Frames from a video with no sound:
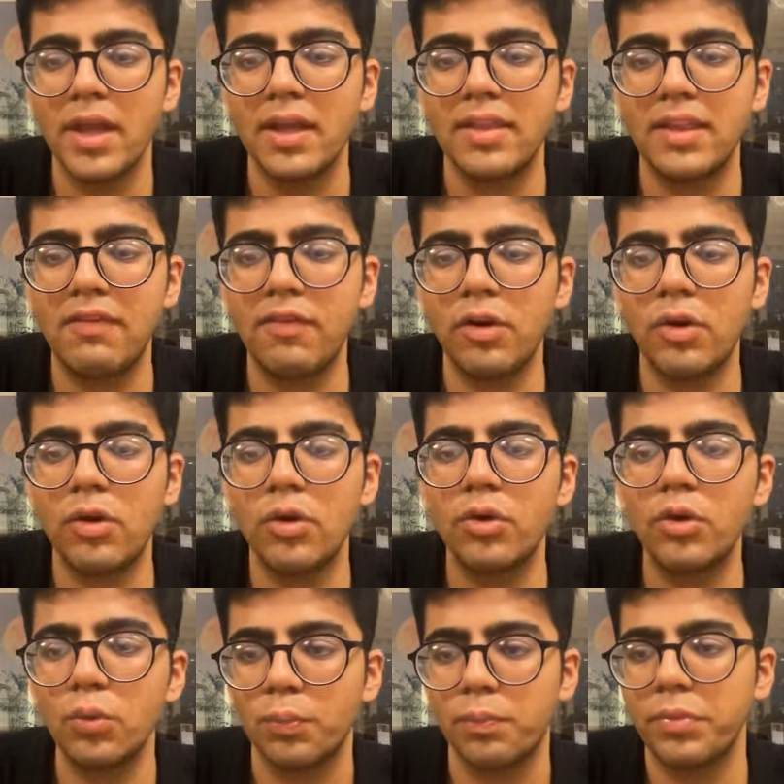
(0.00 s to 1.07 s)
Then we're going to
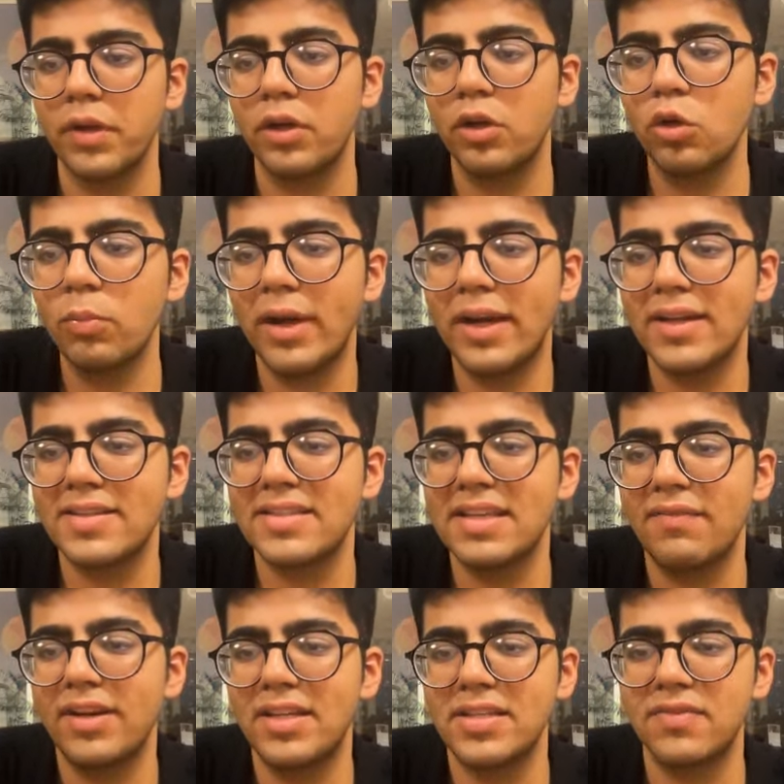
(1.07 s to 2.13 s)
do 2. 2 minus
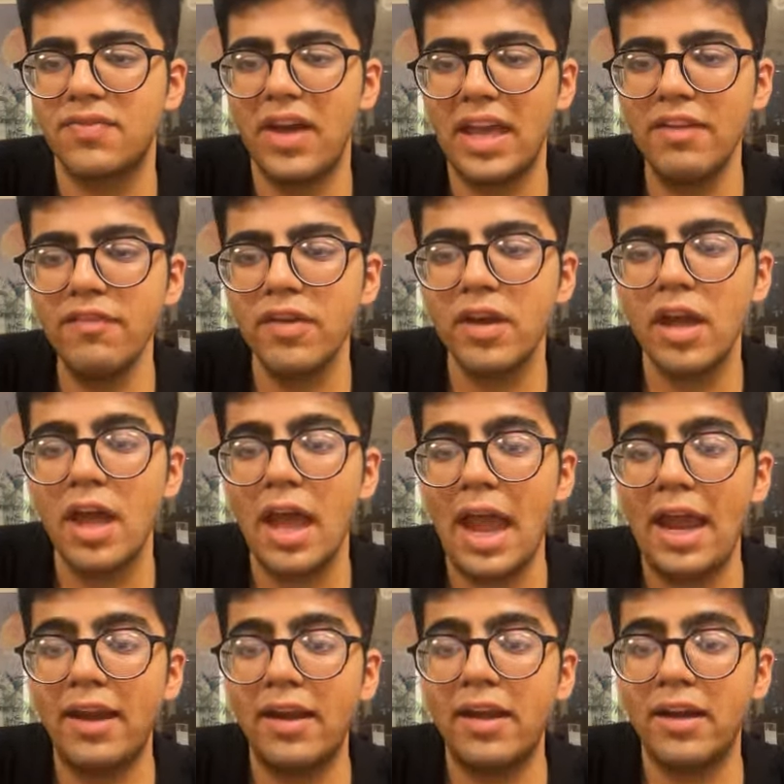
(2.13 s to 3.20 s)
7 is 5,
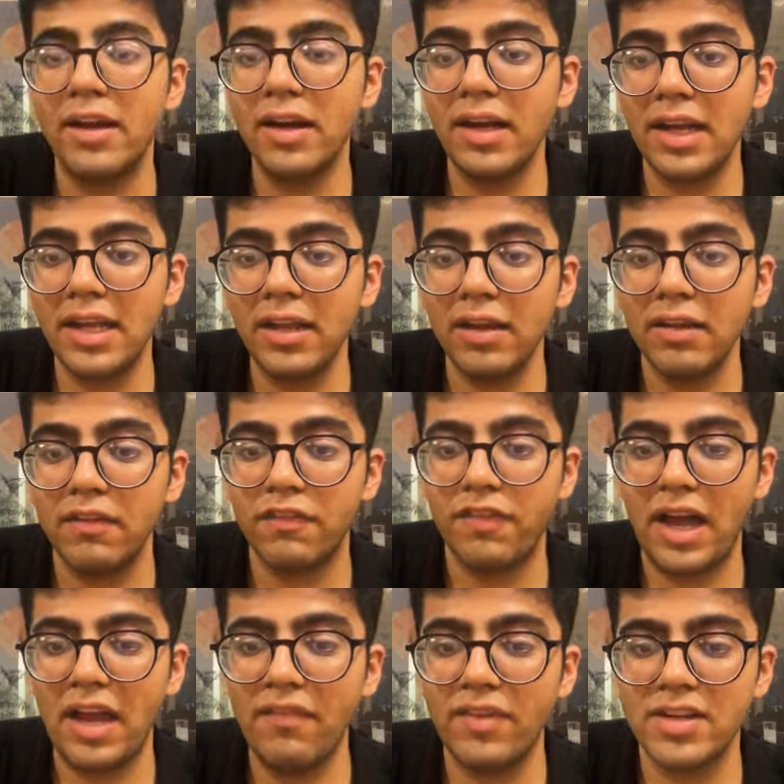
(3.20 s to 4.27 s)
and currently
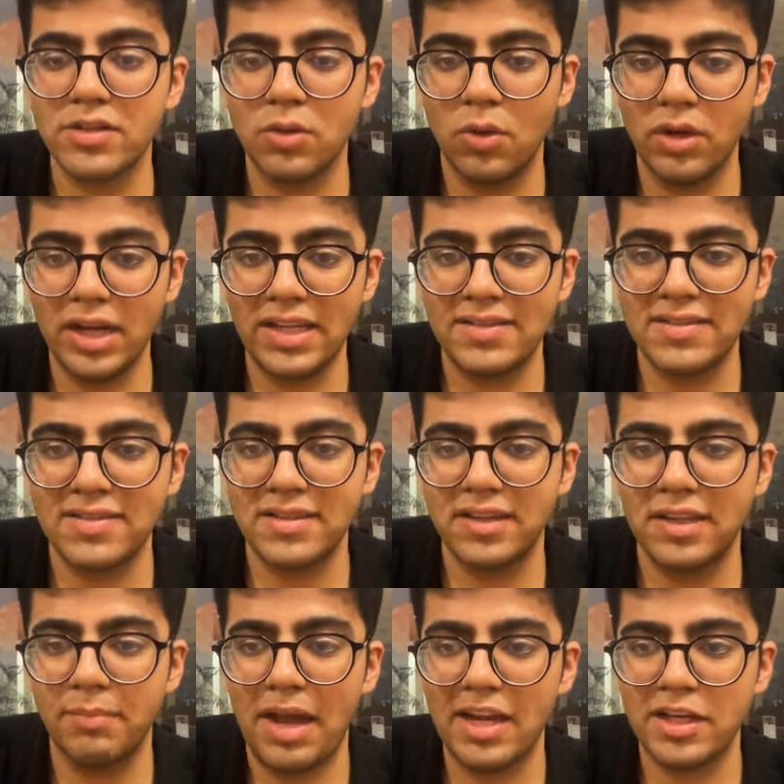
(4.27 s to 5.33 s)
5 does not exist in the
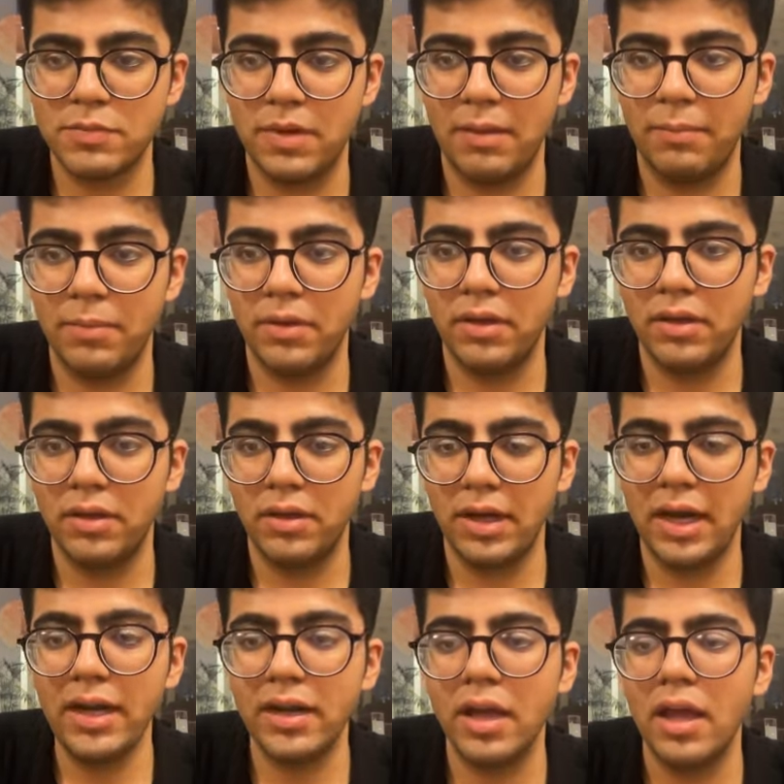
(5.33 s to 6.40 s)
hash map,
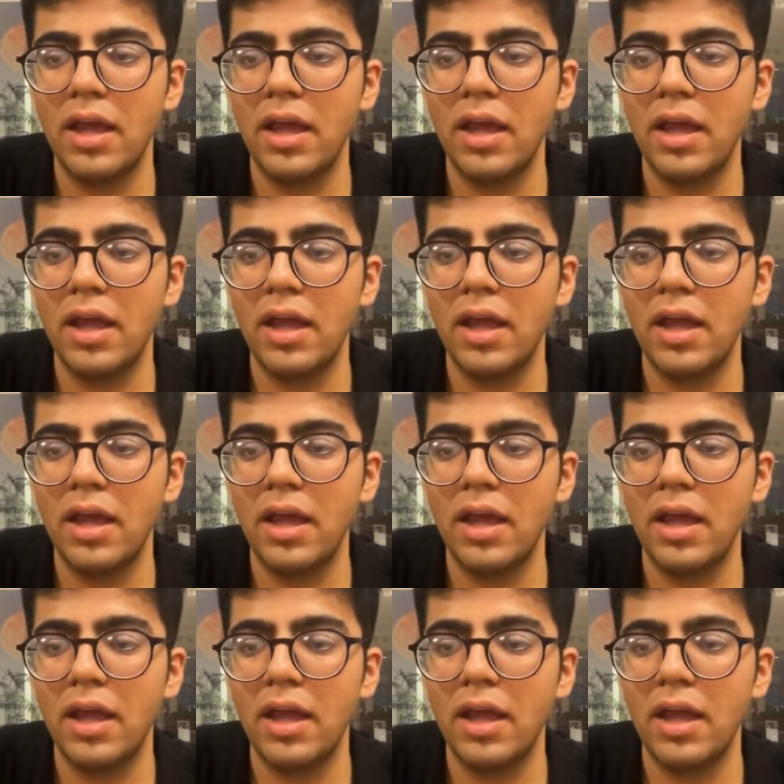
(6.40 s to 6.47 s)
right?